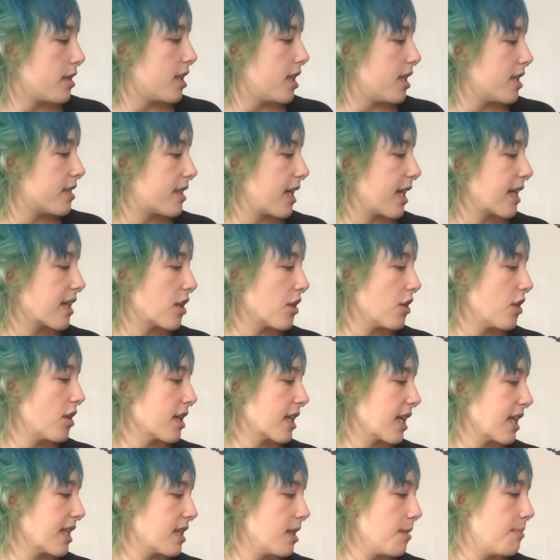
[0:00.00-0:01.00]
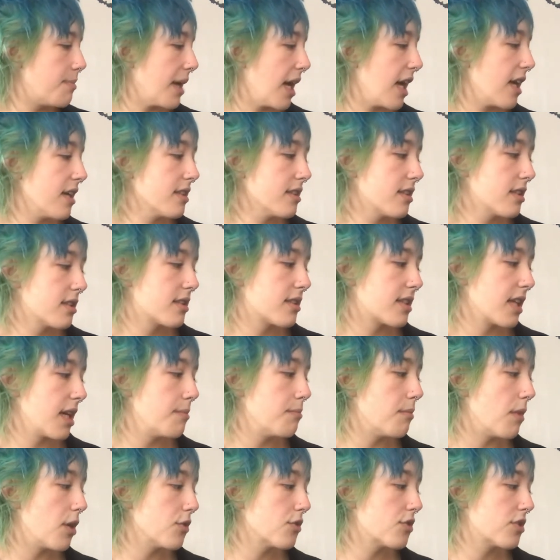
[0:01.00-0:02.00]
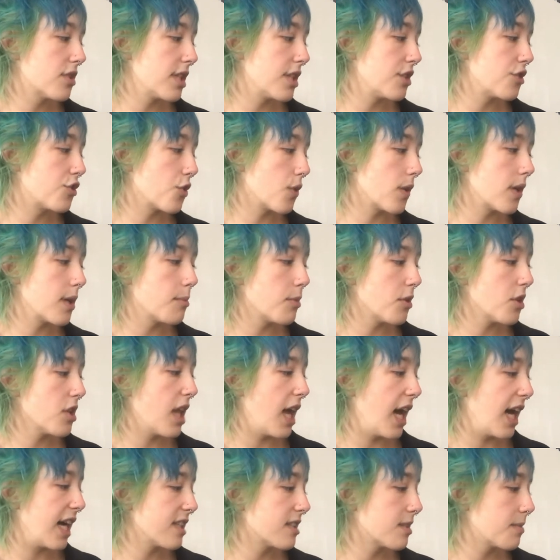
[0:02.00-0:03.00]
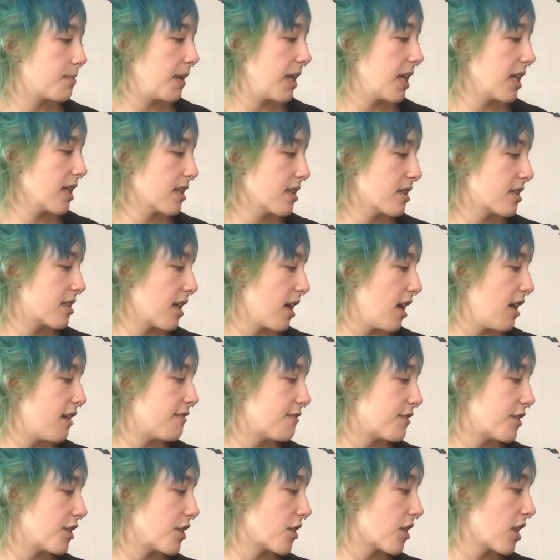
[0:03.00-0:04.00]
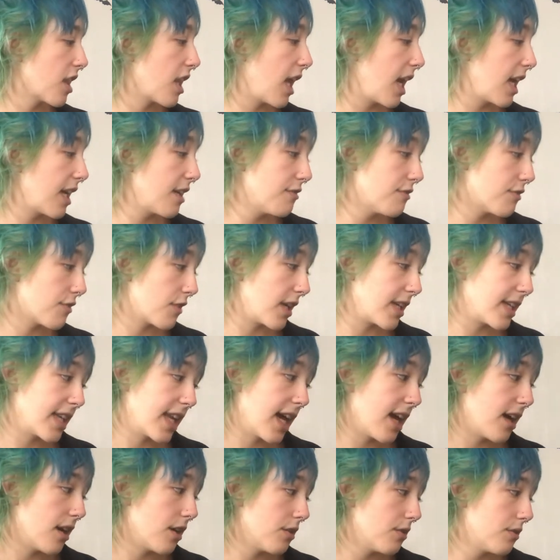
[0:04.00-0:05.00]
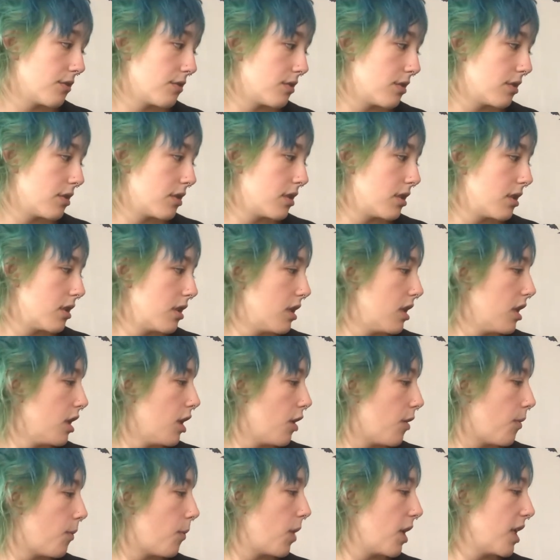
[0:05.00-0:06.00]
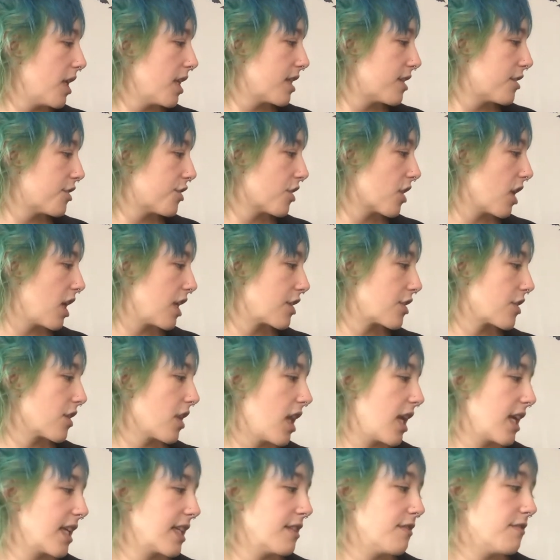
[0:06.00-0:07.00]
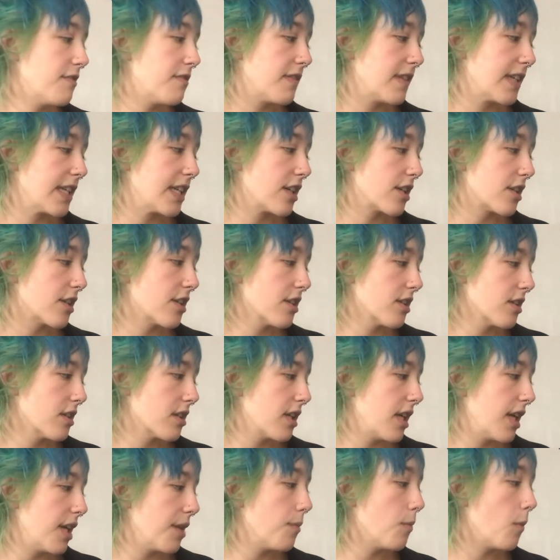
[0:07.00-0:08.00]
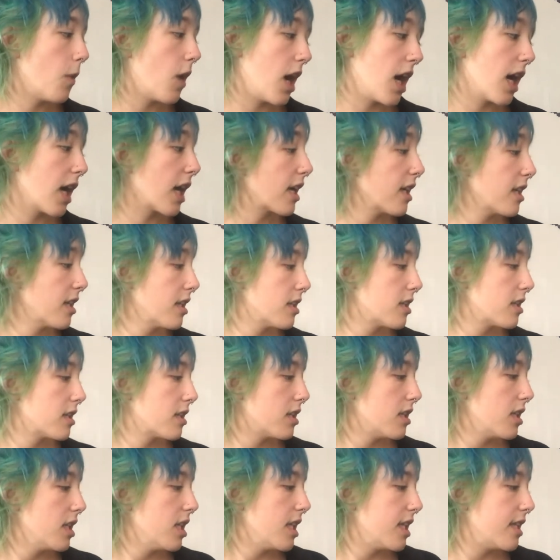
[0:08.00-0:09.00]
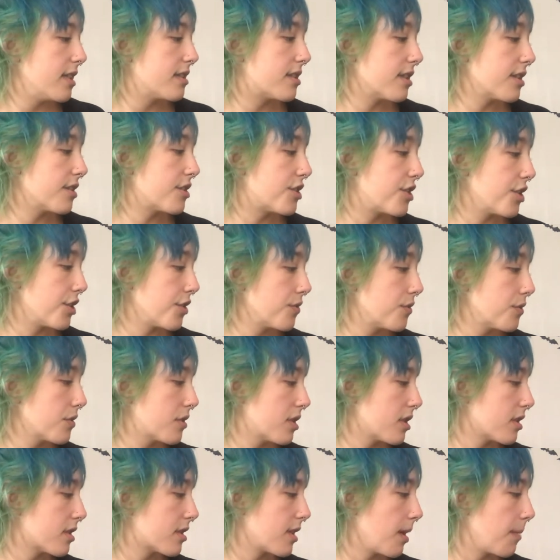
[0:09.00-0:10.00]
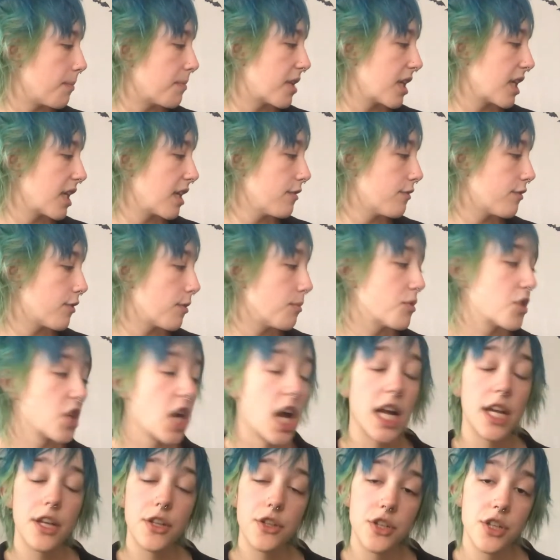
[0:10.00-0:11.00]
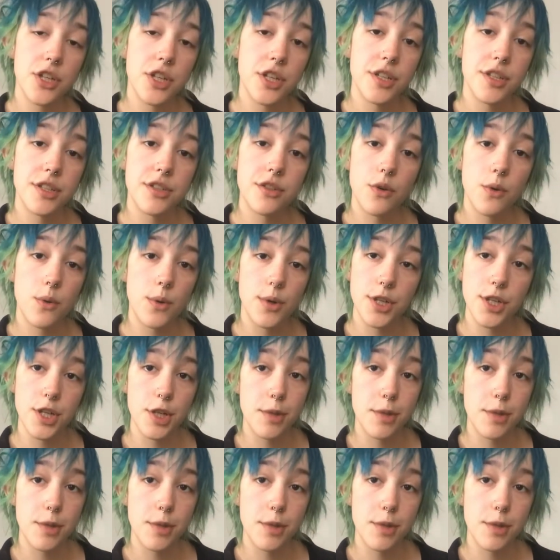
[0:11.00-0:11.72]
Take a look at the best and most enjoyable aspect of your life right now. What is your underlying fear and why? Is it due to something from childhood or your